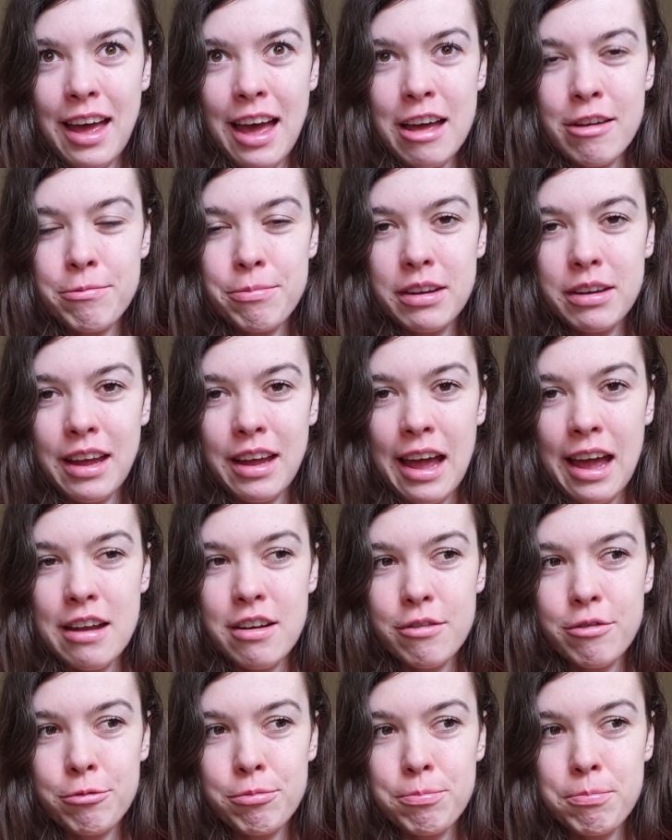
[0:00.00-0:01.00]
I've been kind
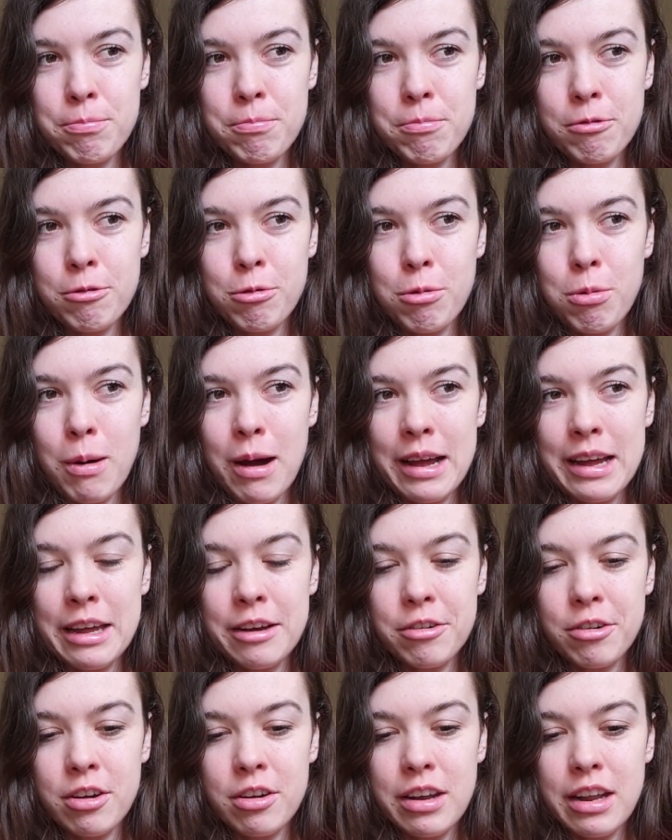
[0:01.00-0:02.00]
of quiet
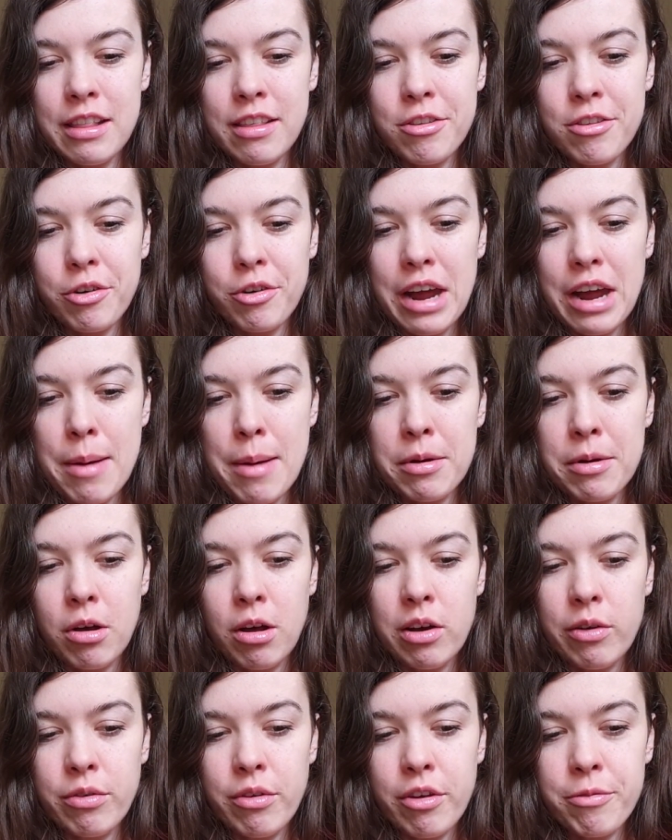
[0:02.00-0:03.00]
on Instagram and
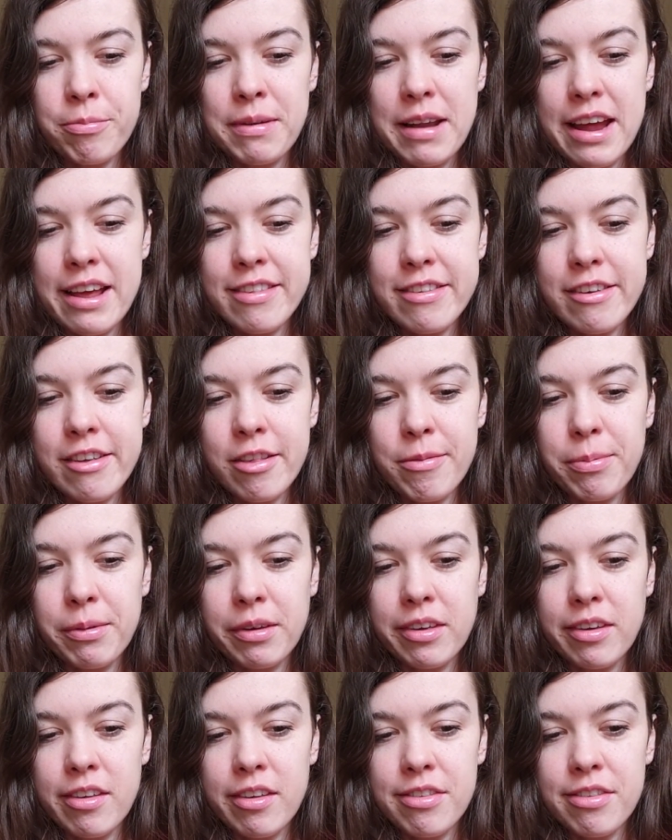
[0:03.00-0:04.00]
all of those places
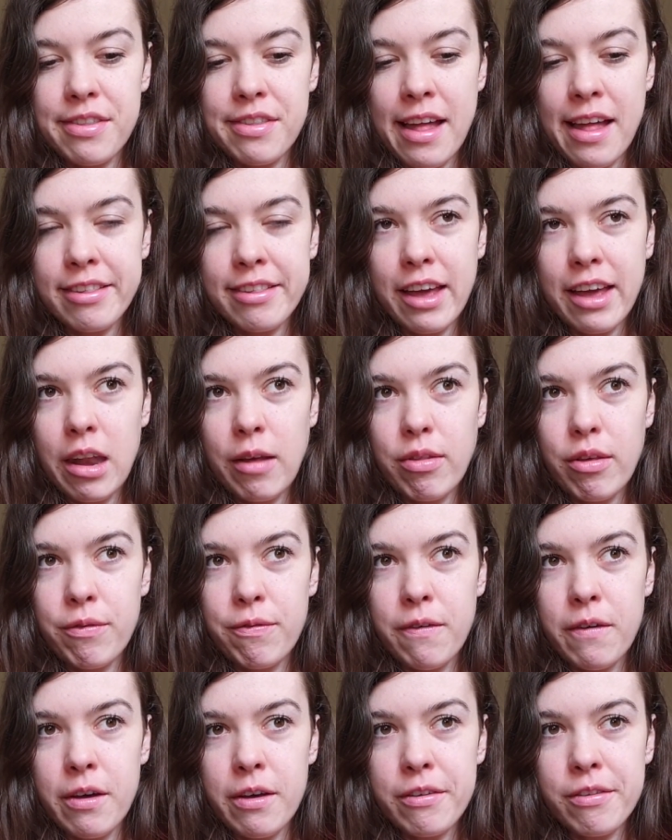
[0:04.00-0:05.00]
because that's kind of the
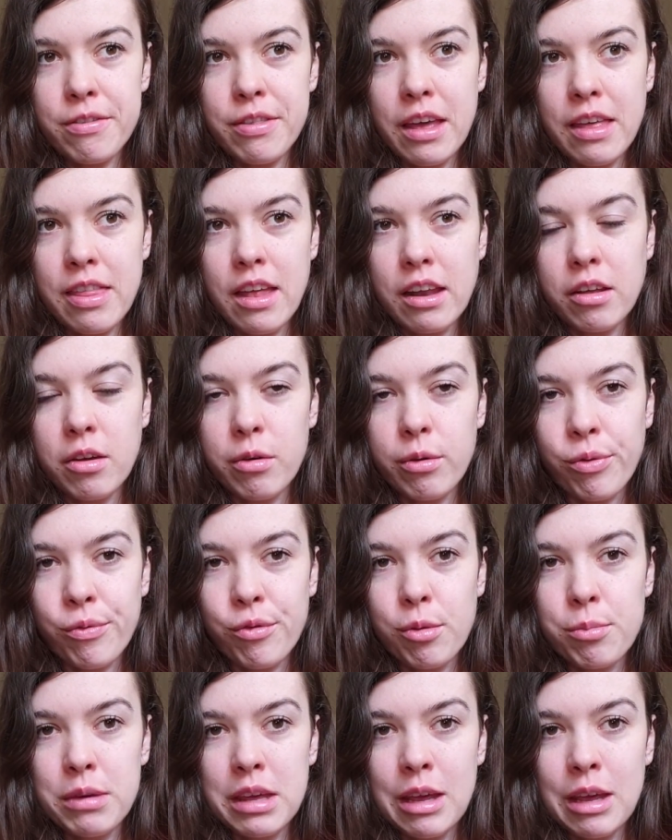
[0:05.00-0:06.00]
first thing that goes
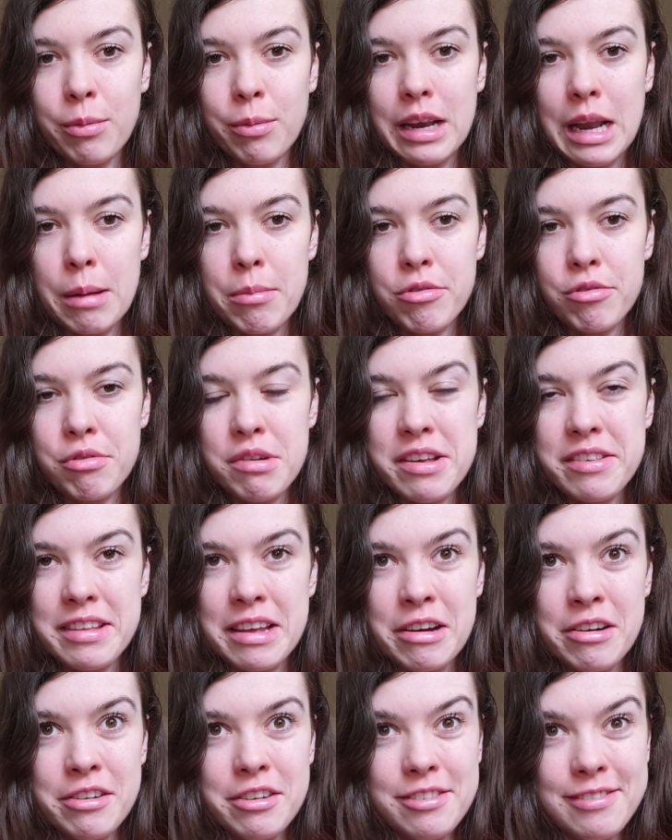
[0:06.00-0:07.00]
for me when I'm stressed
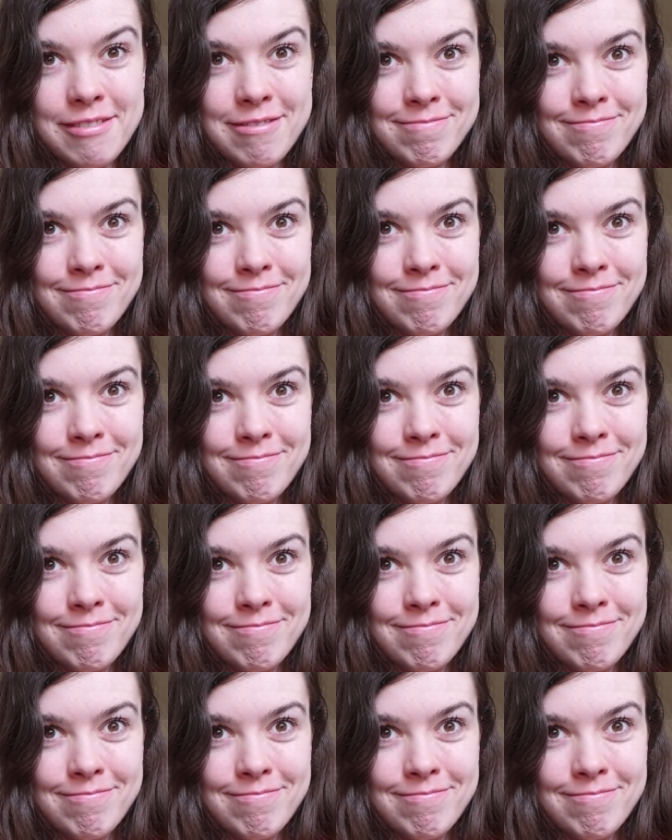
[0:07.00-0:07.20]
out.